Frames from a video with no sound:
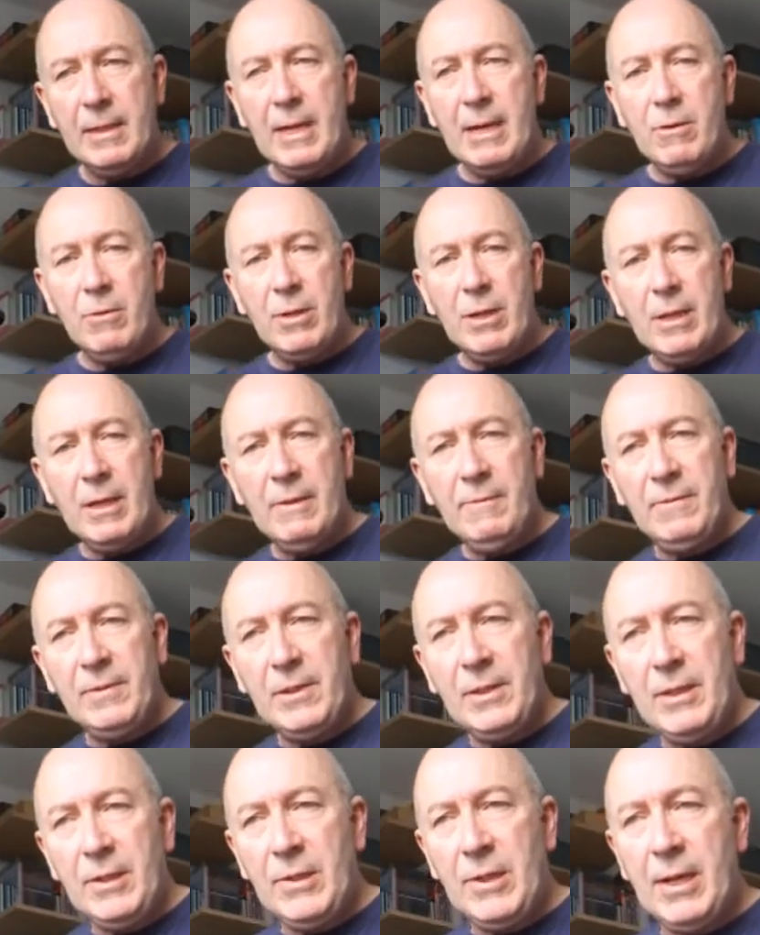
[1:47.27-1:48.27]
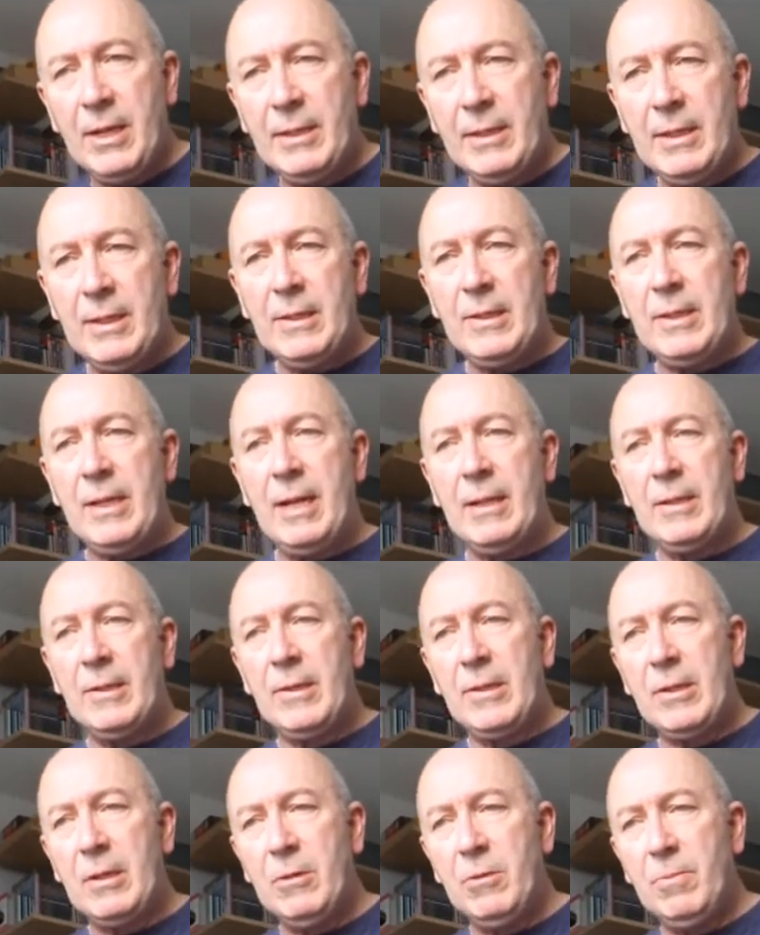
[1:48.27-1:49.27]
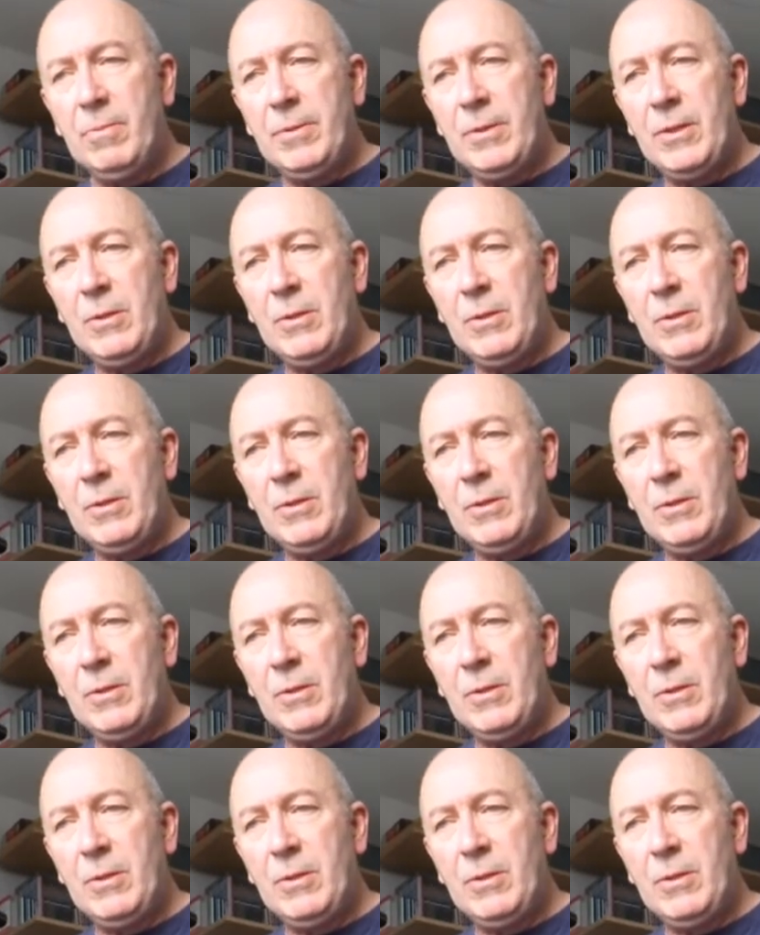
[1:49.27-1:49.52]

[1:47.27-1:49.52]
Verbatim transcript: Now I've designed this telescope